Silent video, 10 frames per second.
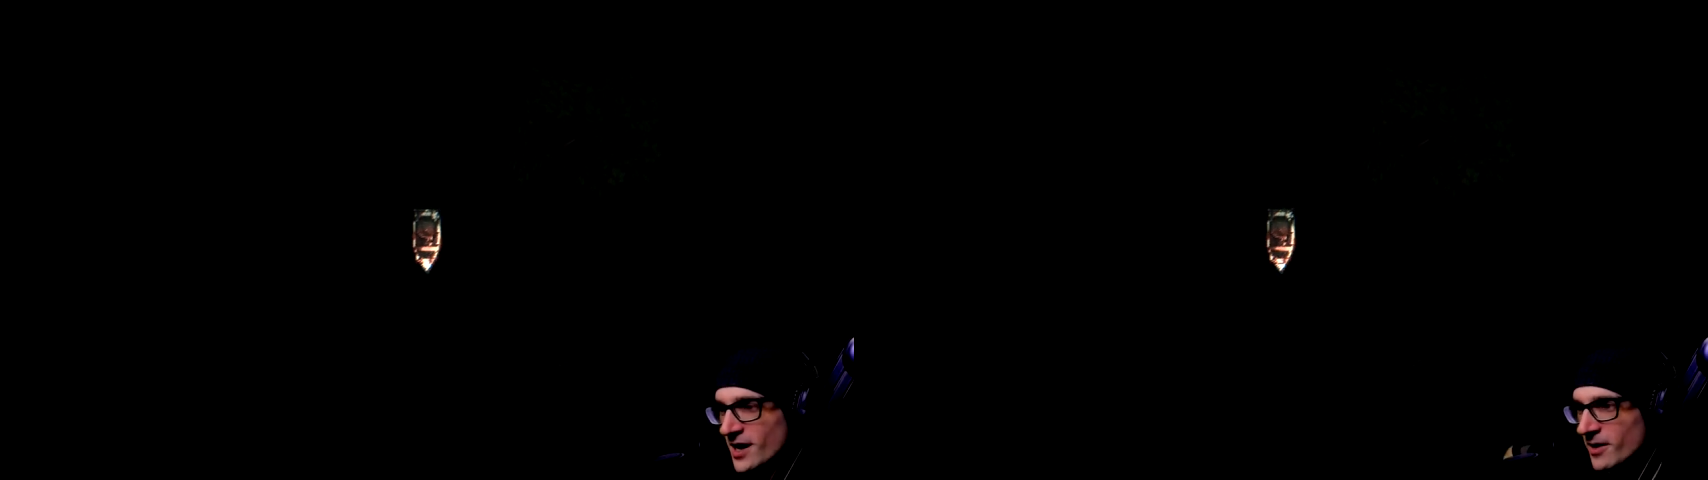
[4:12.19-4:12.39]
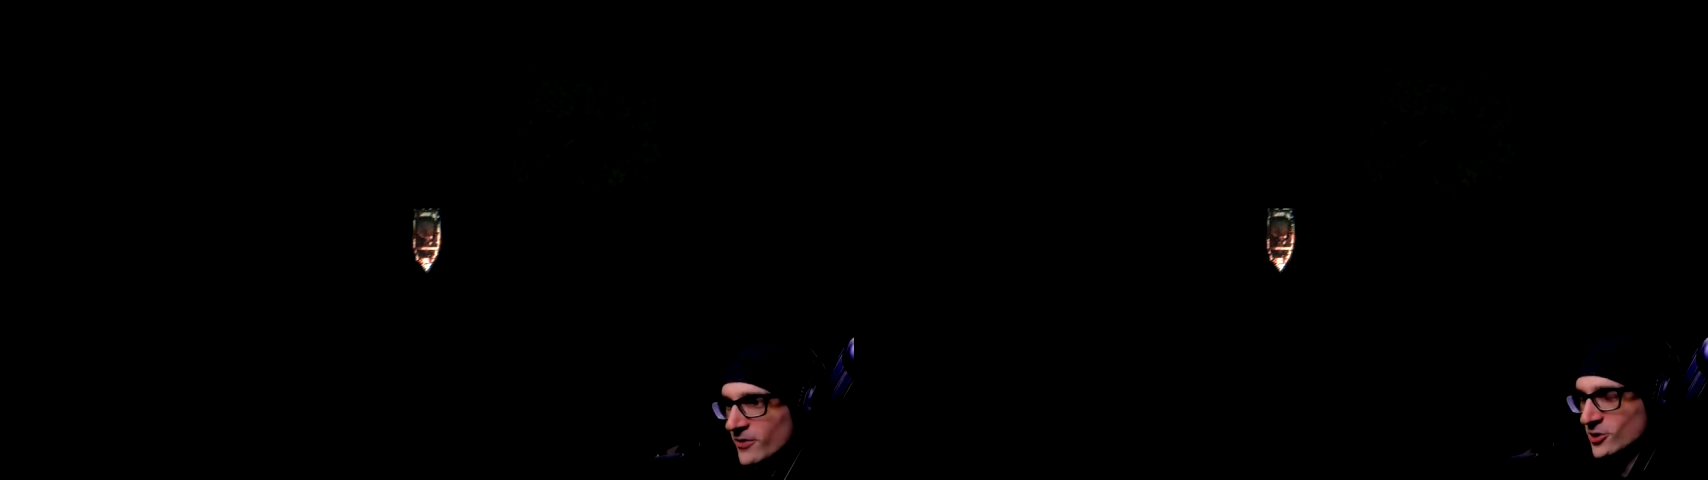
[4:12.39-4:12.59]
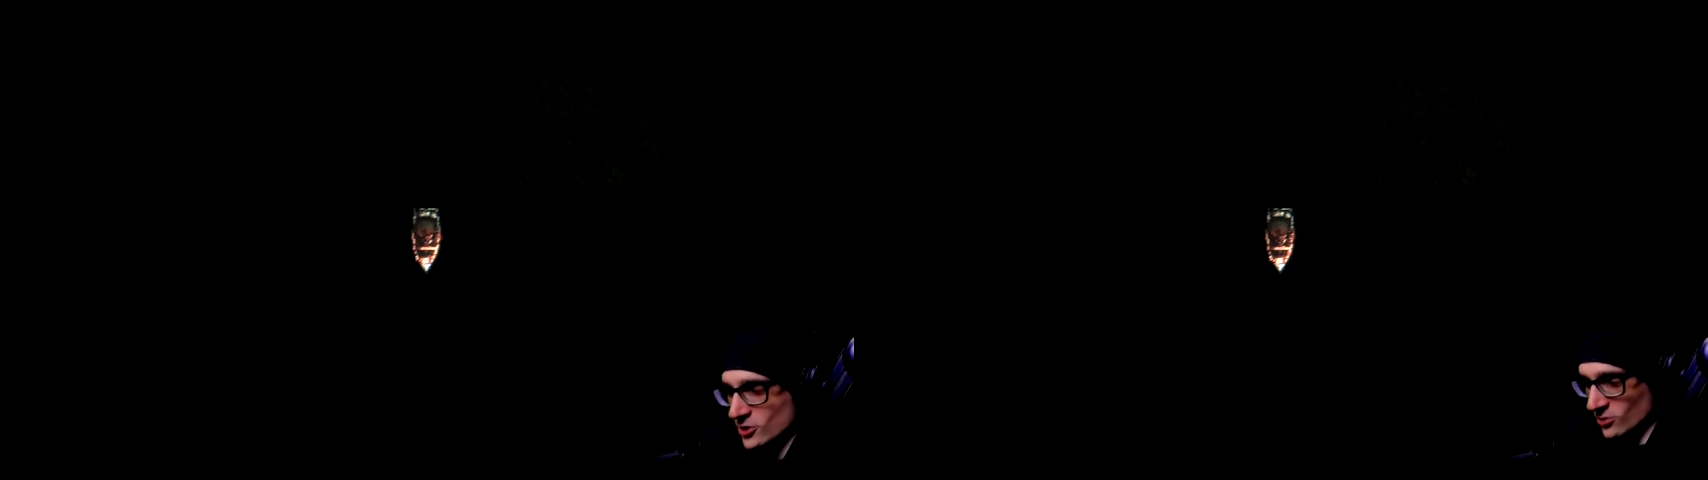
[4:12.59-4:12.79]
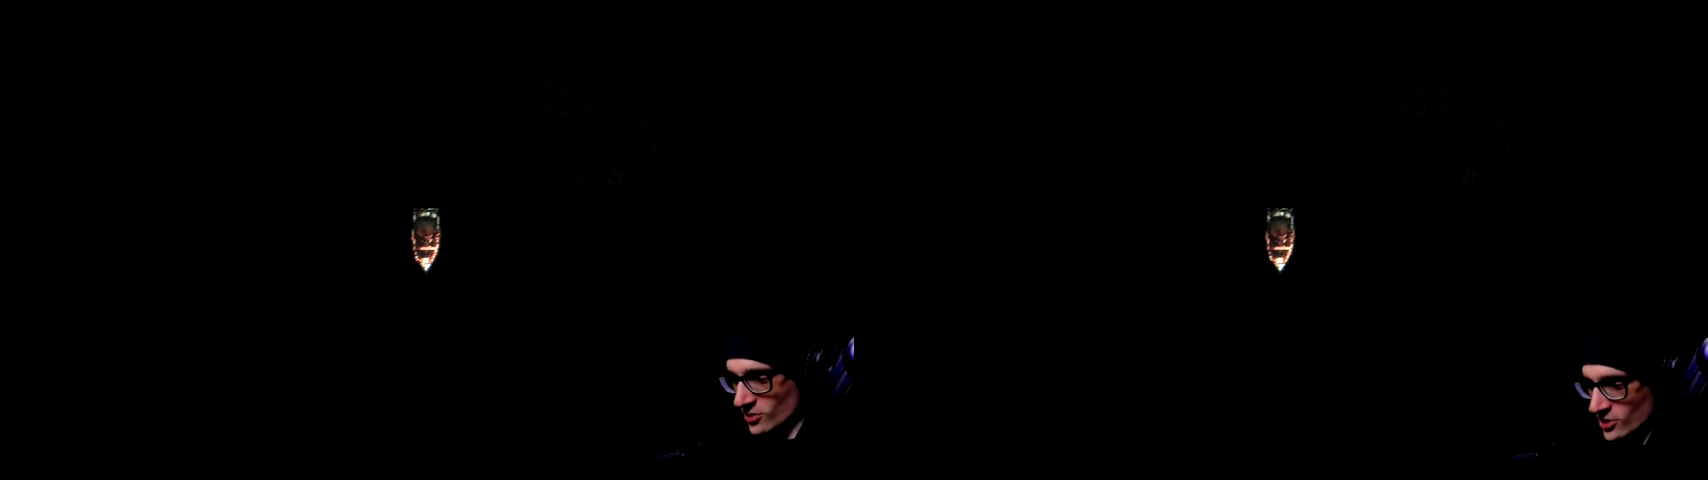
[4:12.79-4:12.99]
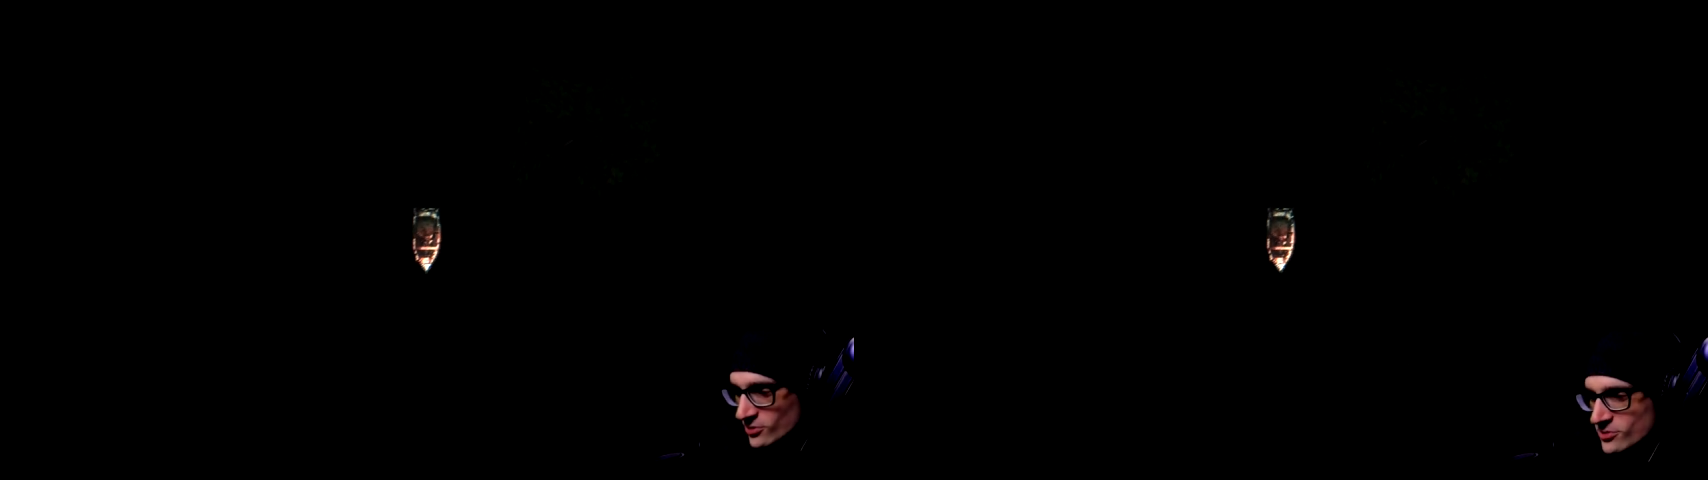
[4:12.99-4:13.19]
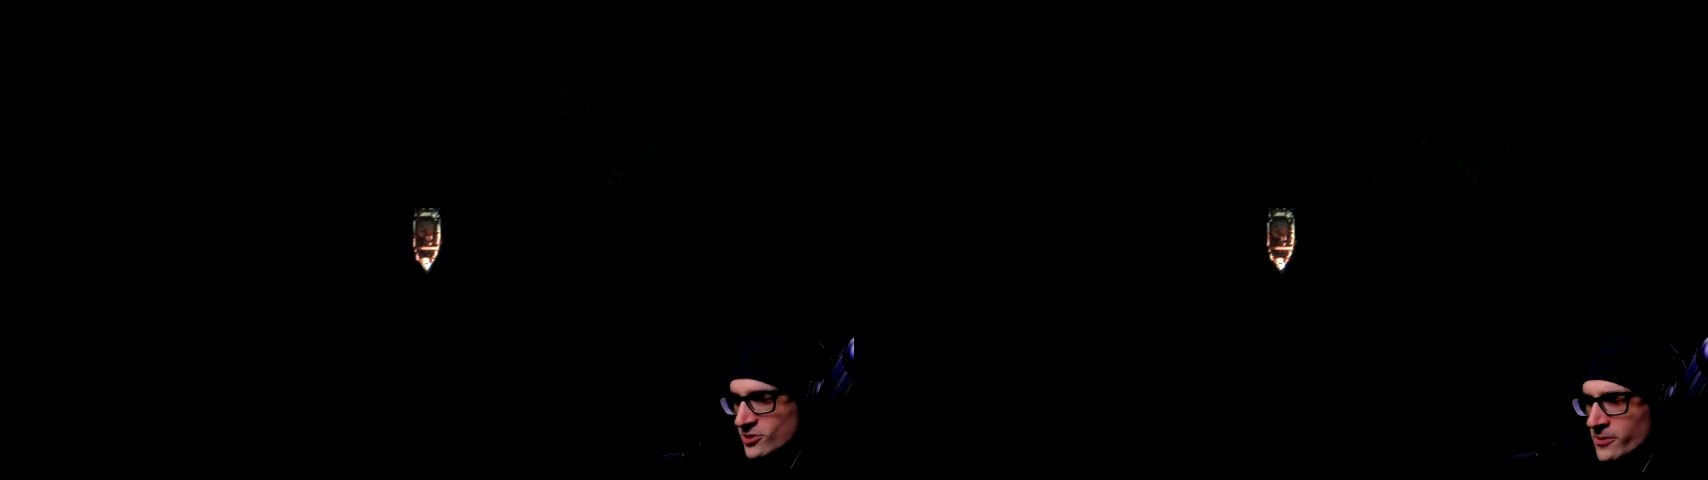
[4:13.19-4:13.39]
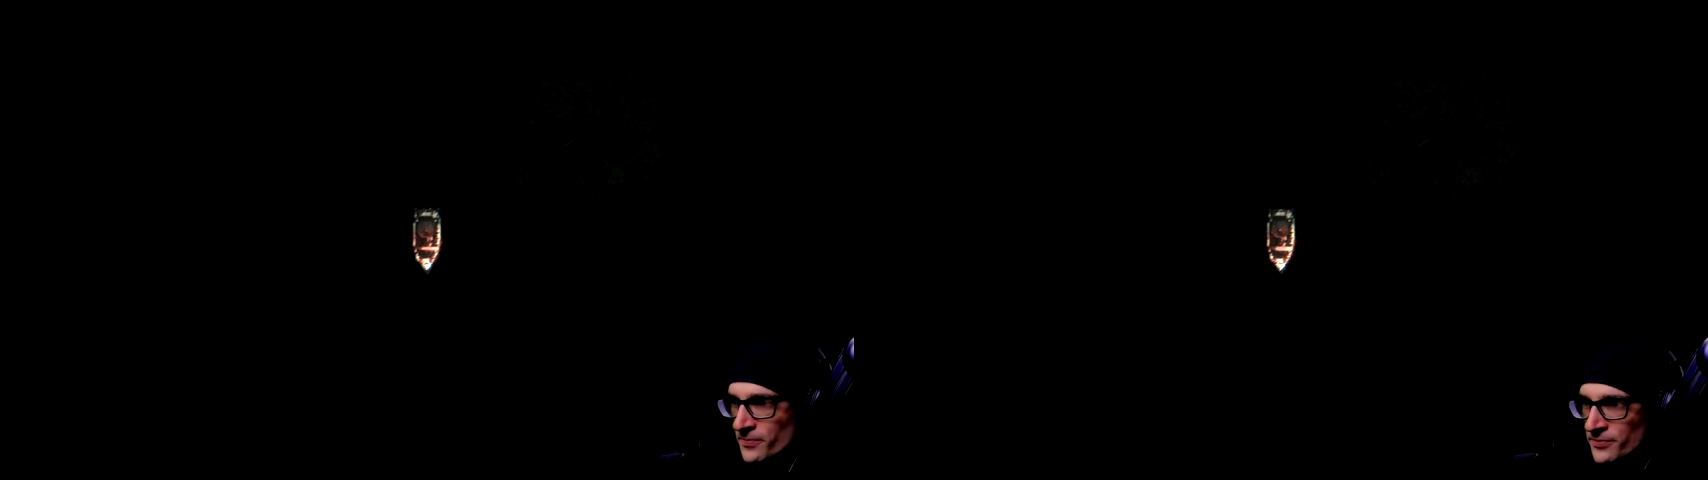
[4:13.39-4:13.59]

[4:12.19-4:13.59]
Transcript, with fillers: If it's too huge